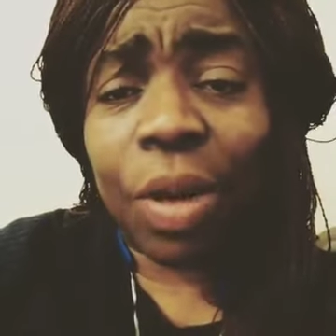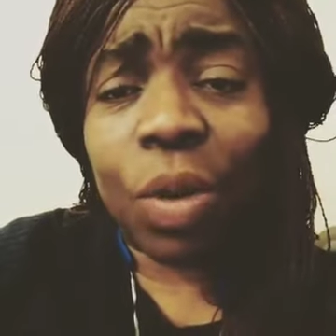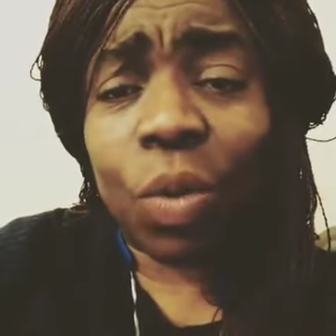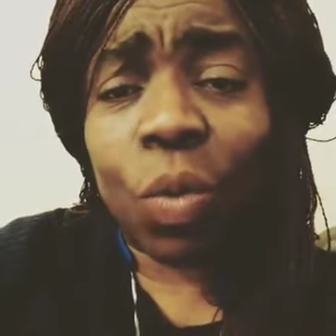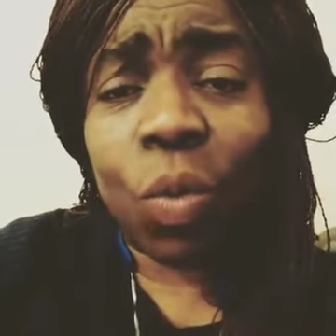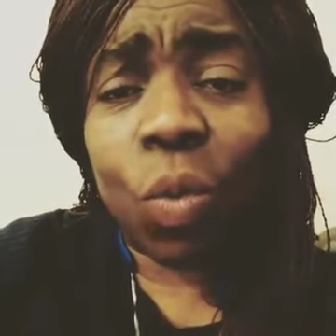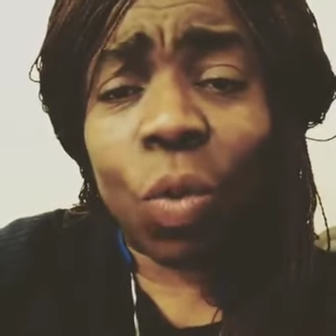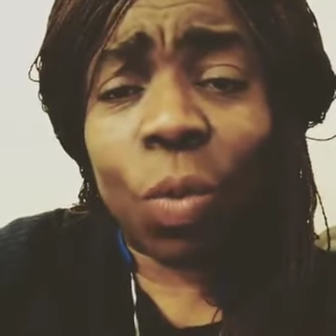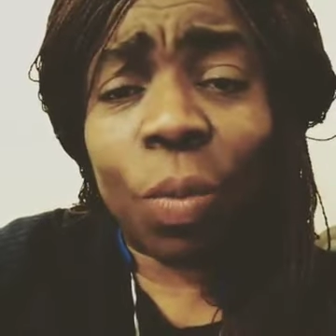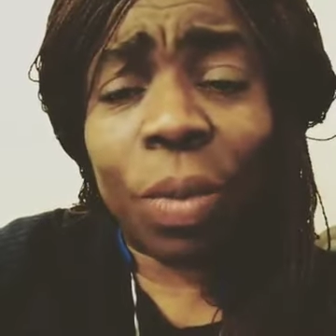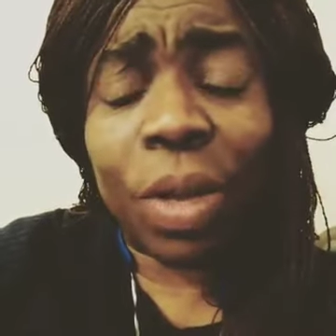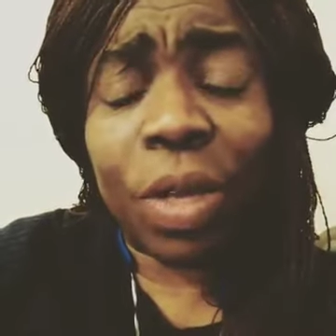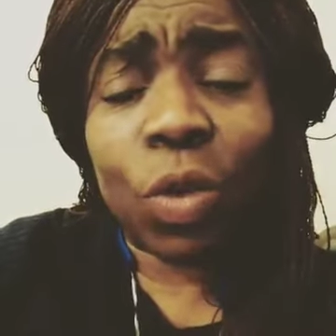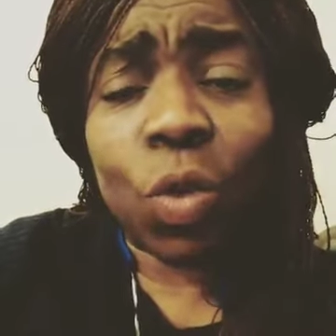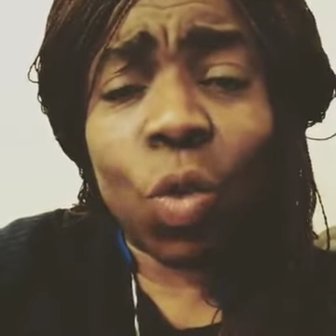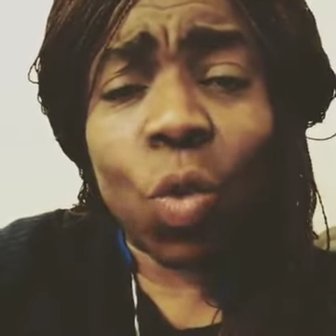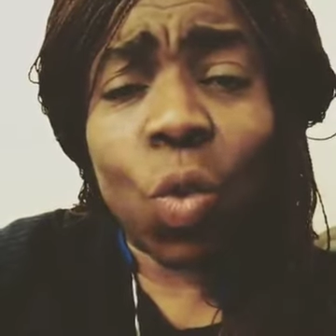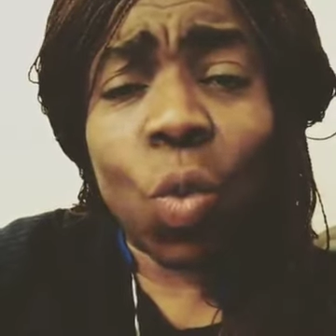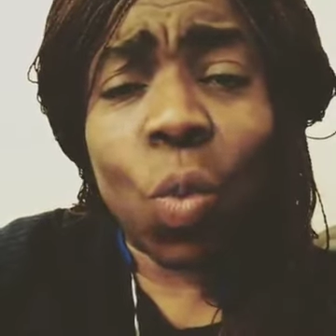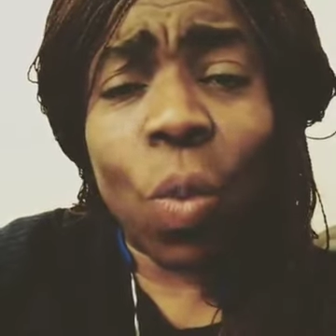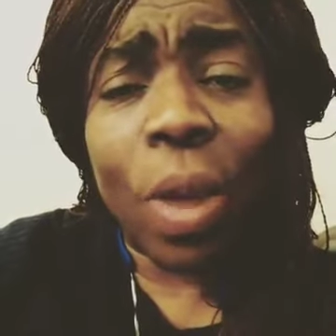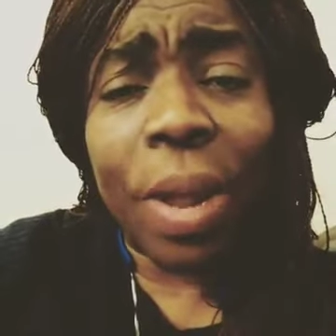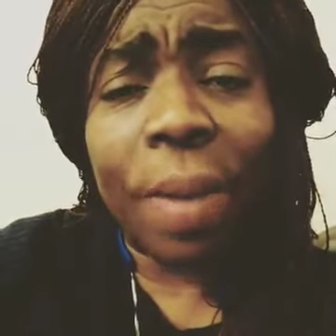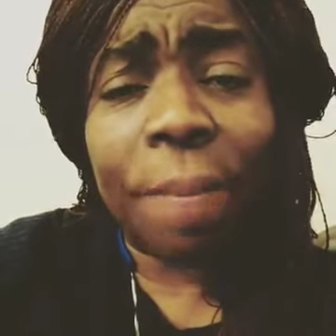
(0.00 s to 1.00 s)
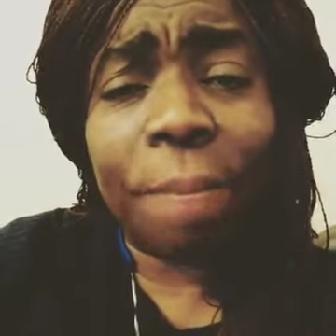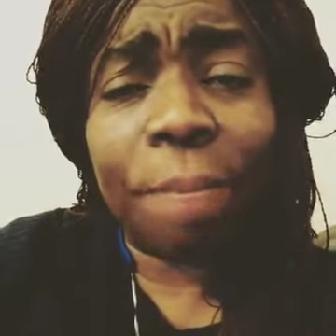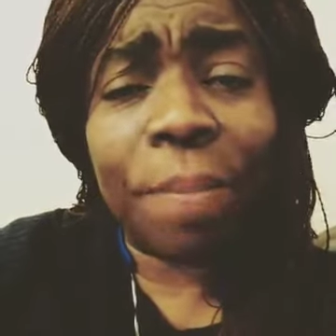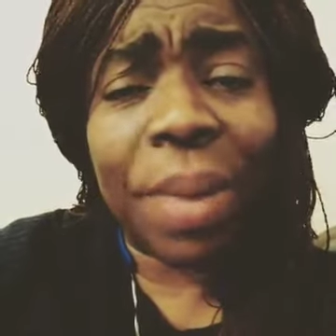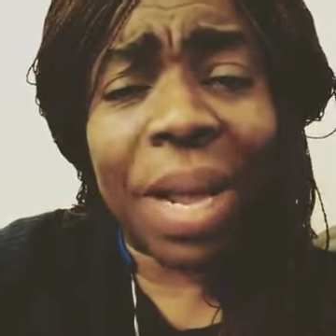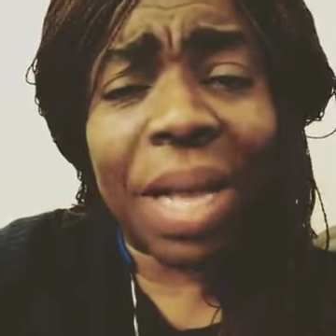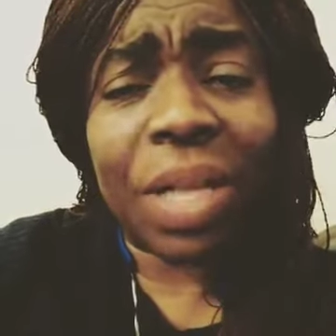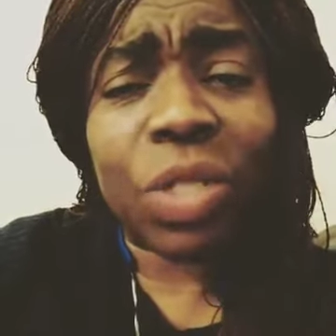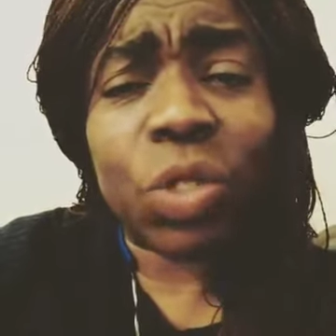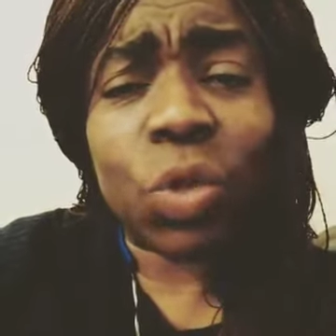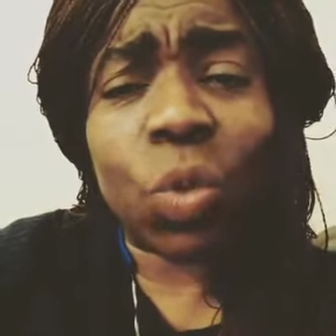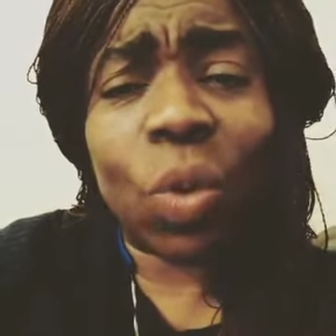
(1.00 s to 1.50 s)
a woman who went
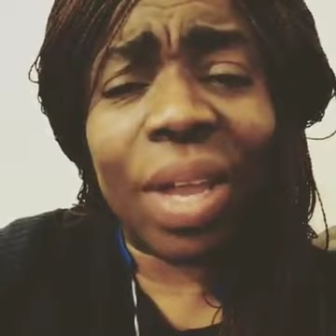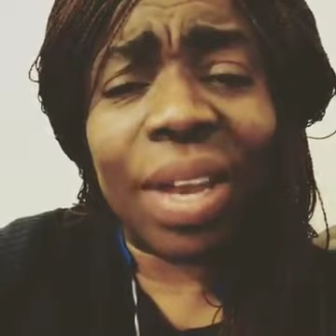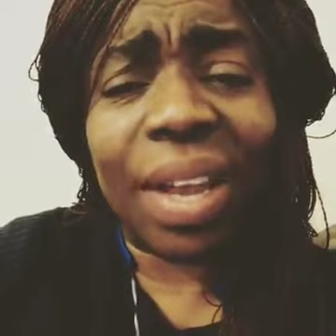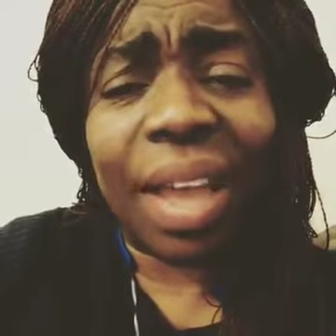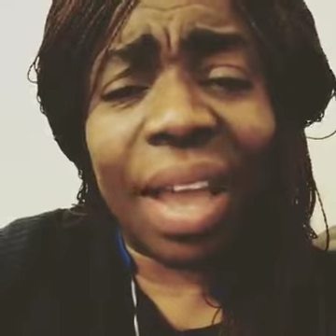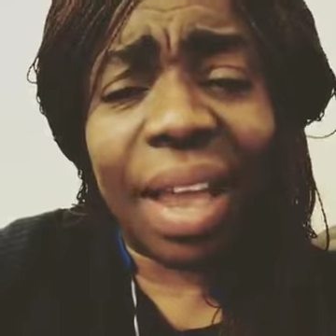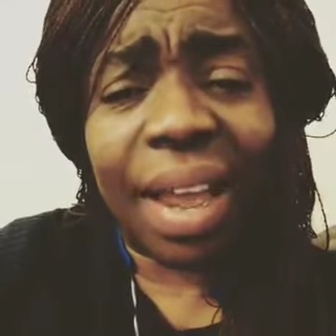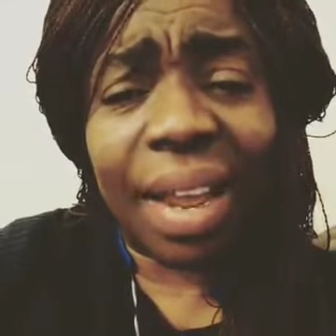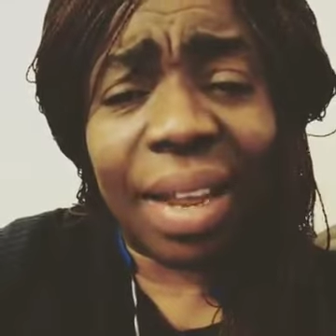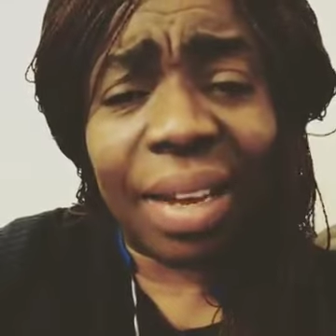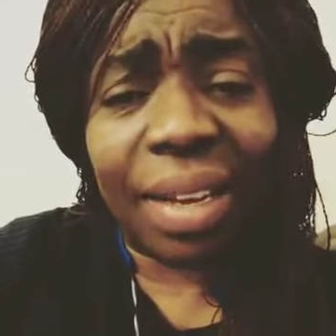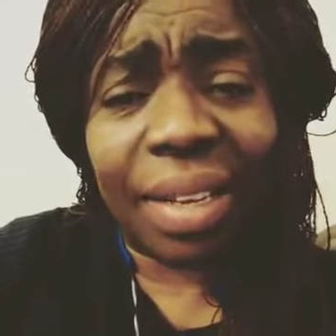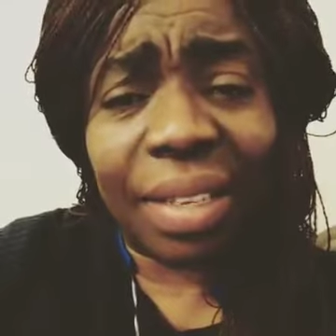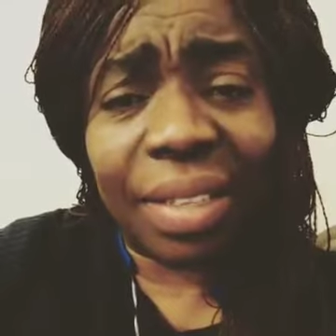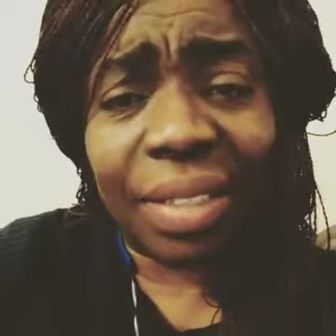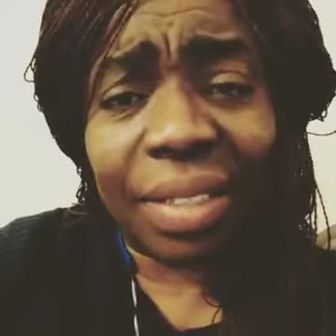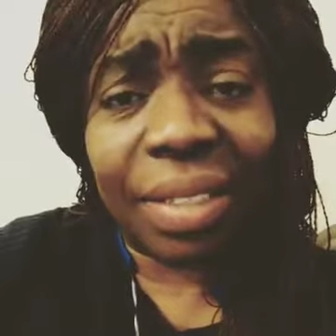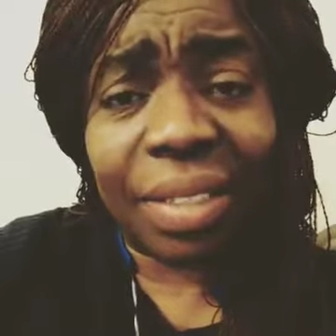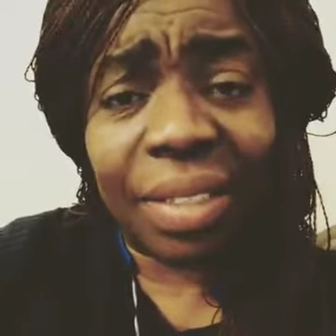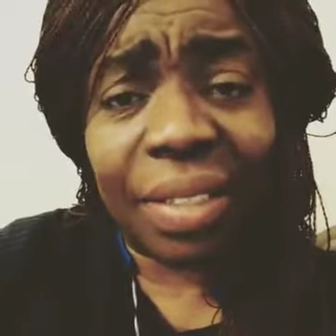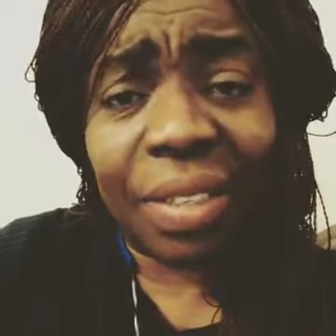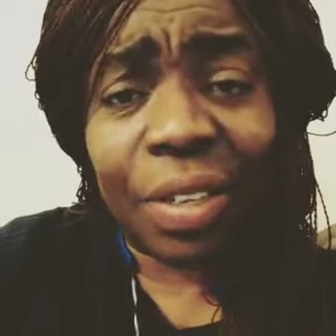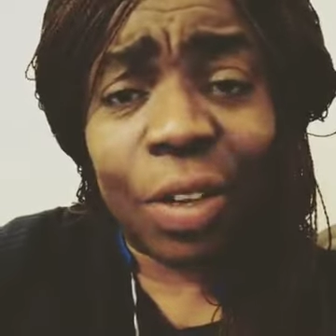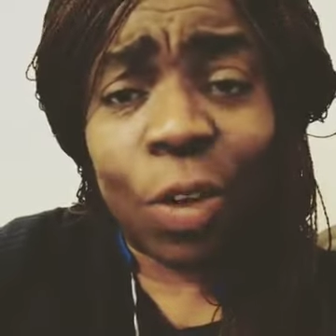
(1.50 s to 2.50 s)
back to an island